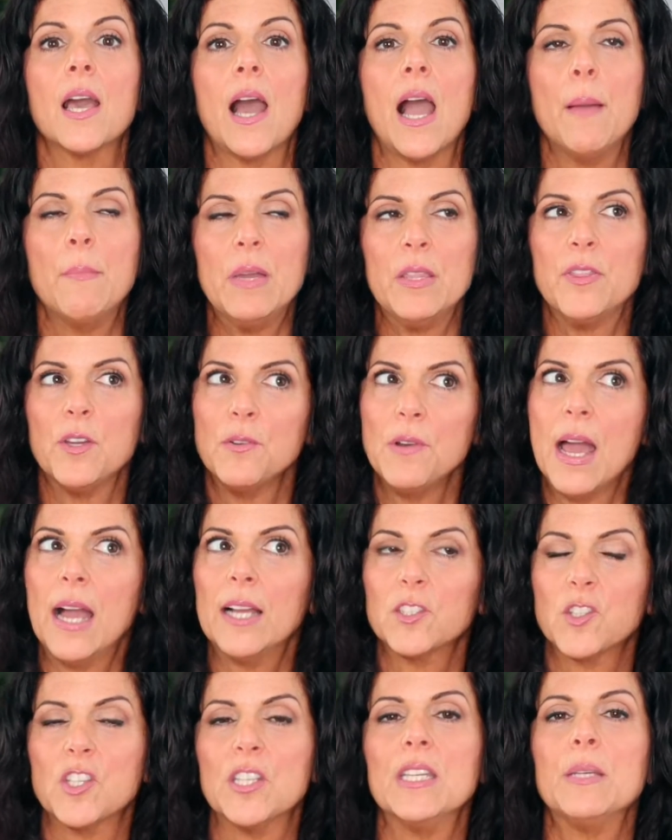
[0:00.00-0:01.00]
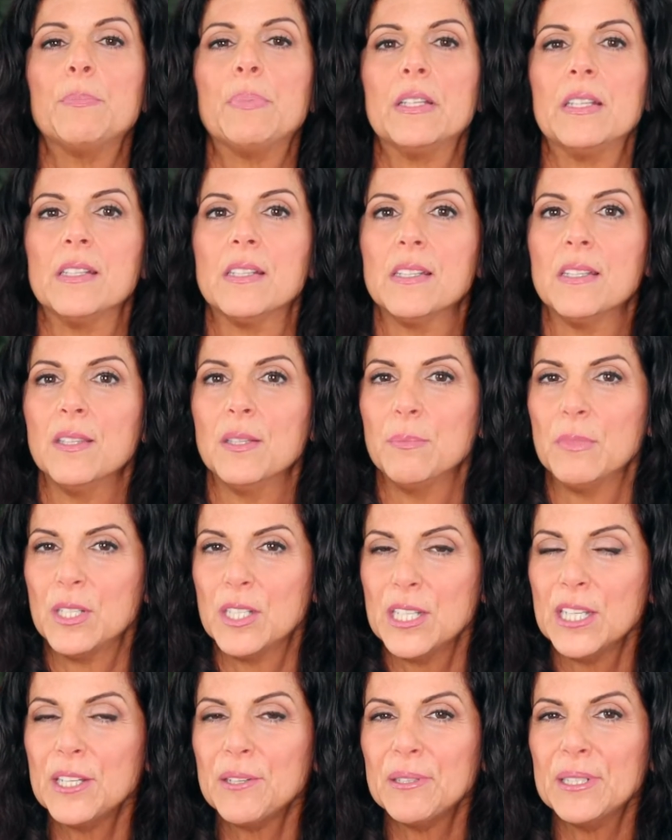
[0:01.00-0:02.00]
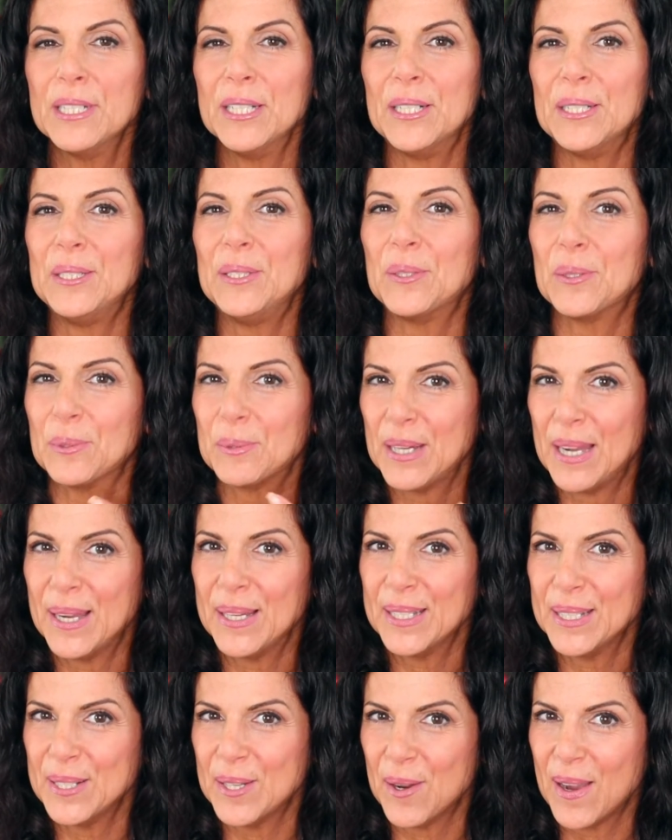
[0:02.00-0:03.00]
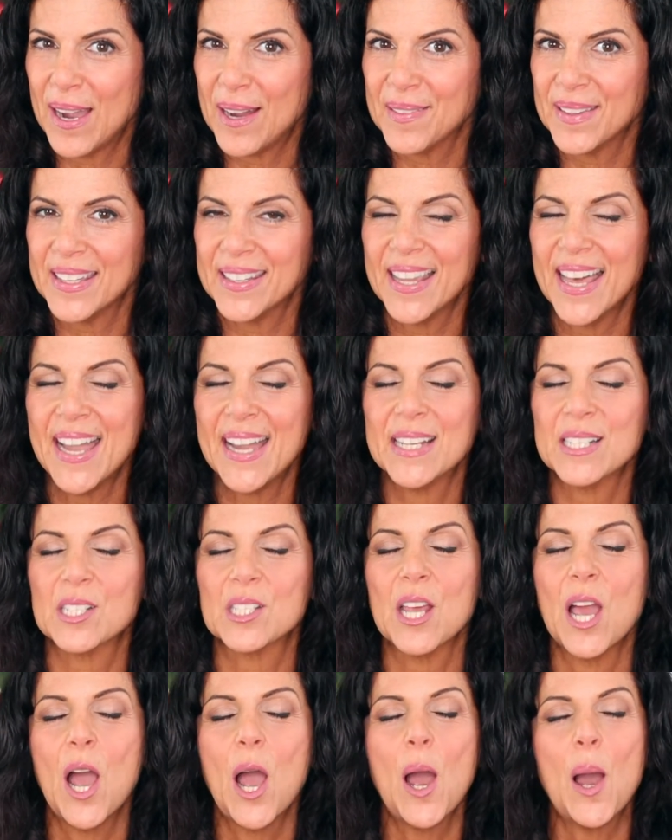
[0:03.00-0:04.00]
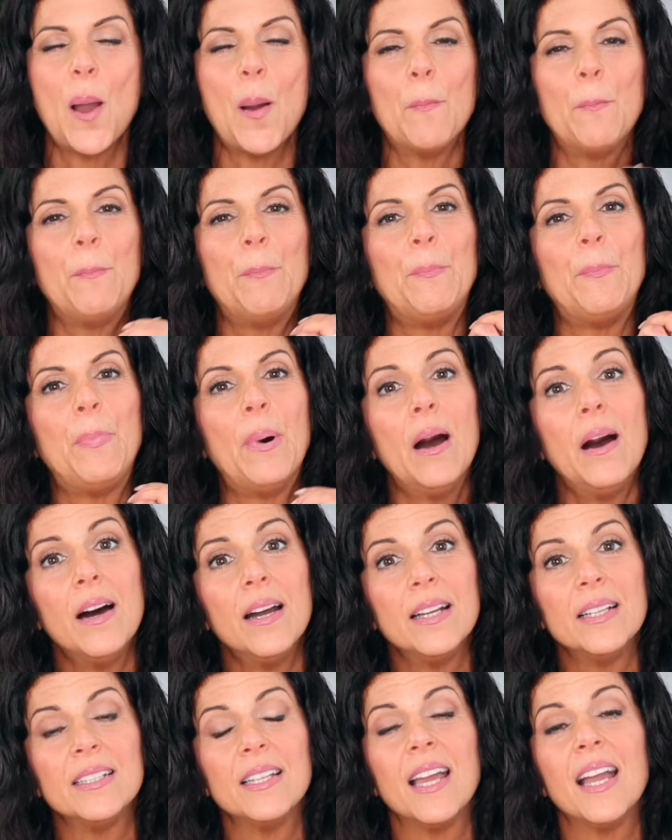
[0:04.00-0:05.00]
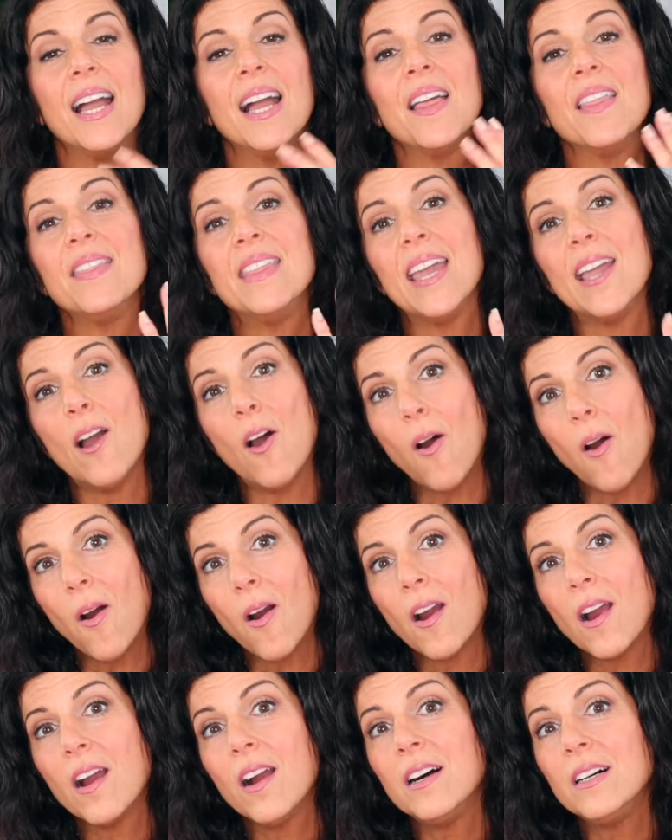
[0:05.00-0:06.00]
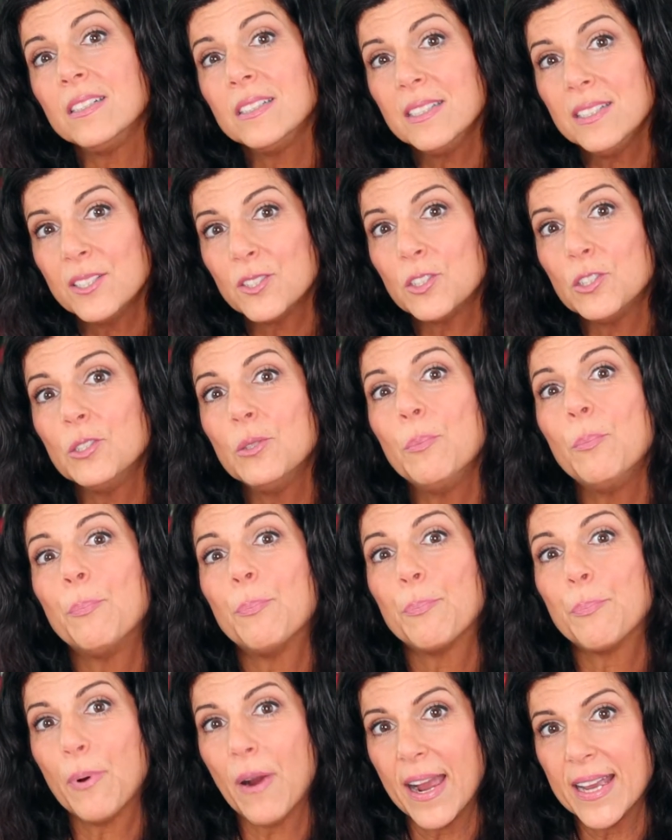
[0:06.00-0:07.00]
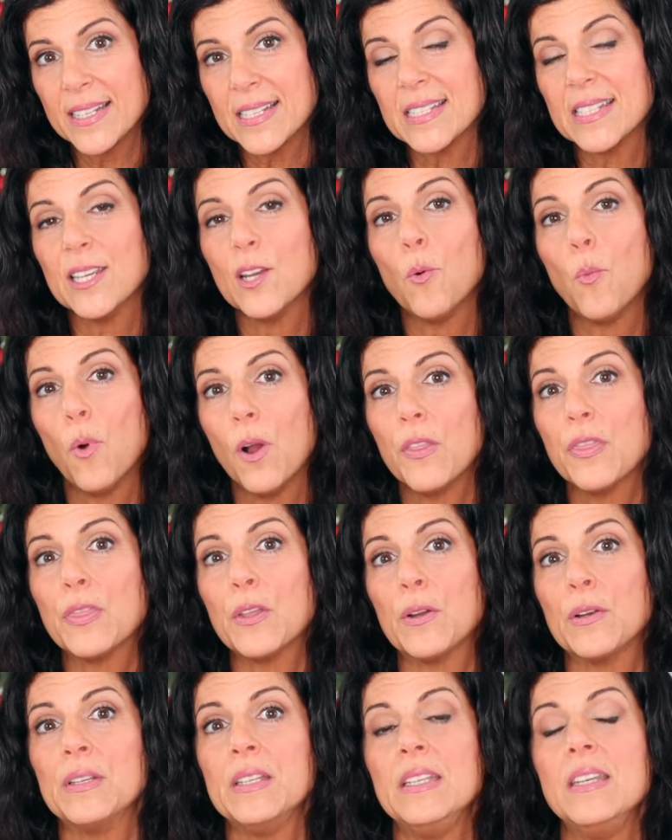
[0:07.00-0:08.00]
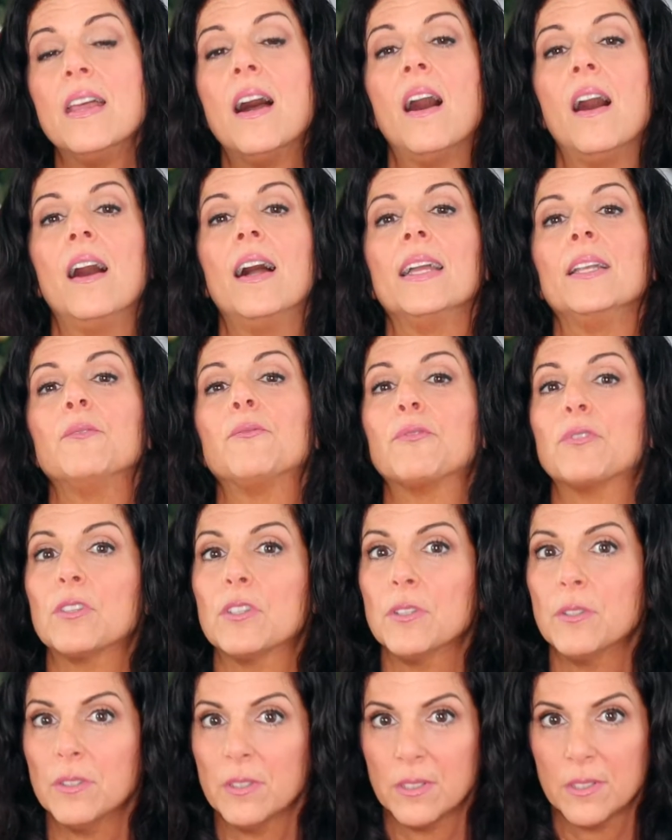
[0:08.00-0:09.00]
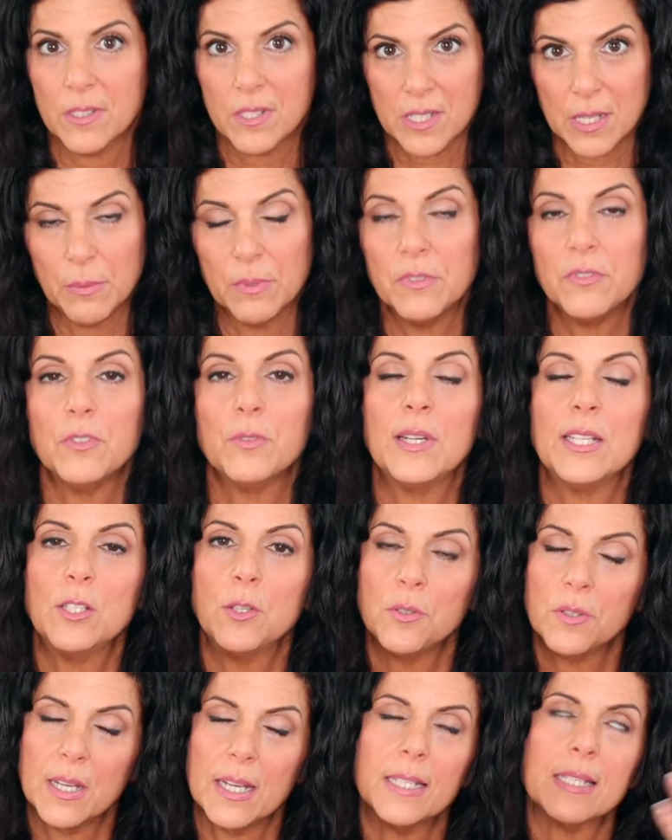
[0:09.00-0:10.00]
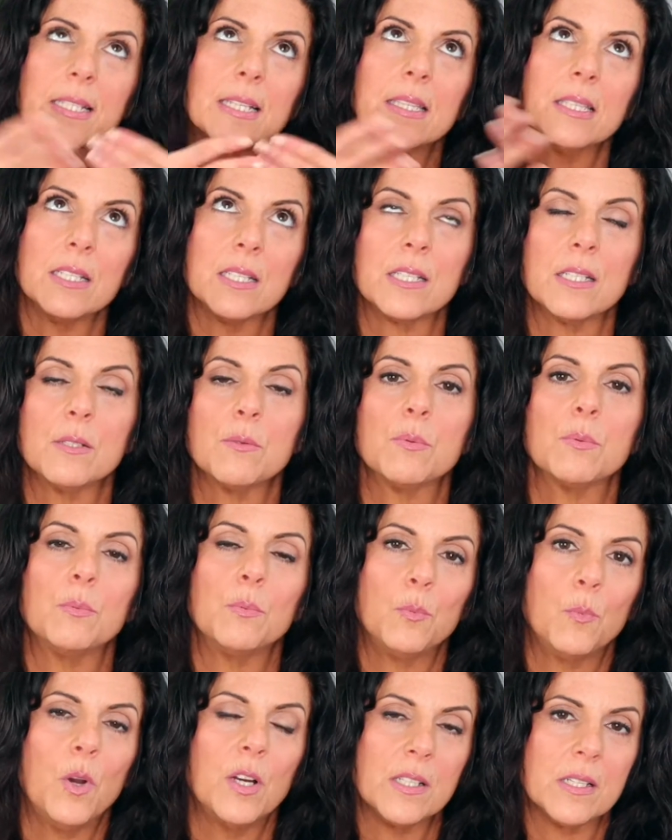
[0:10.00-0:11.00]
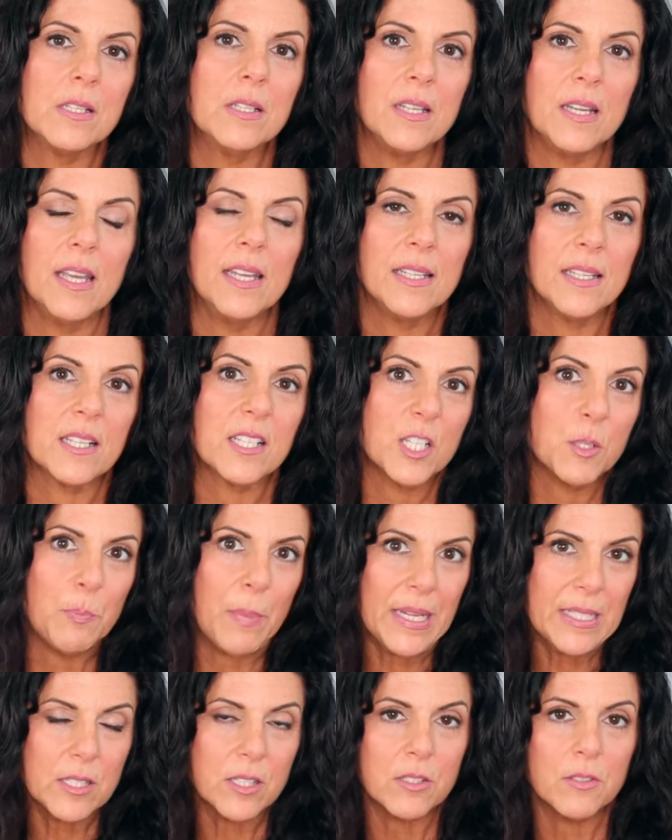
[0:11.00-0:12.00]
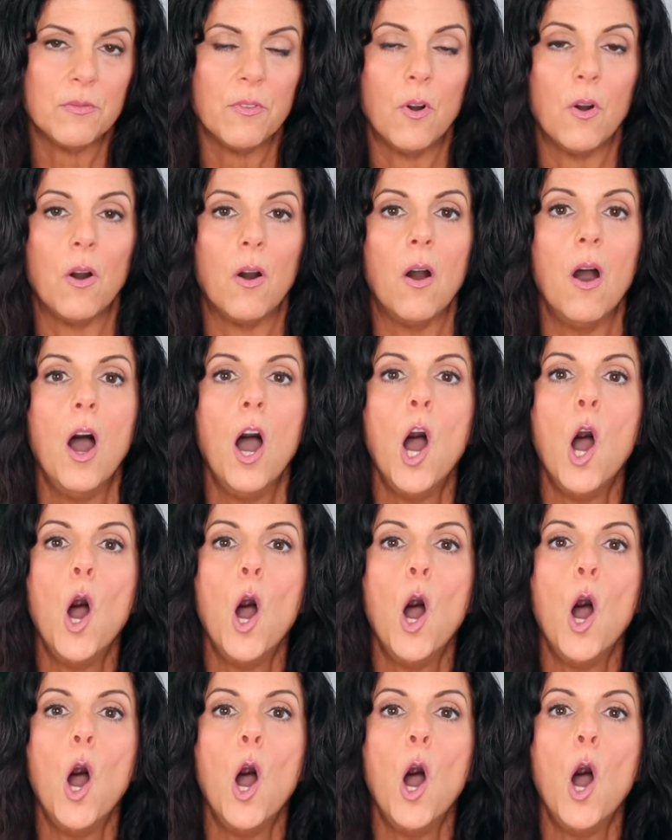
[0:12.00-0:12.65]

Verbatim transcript: I meant they're not cheap as in the material or you know how they last, but they are a little pricey at 139 for some of you. I know that I said this is, wasn't an inexpensive haul,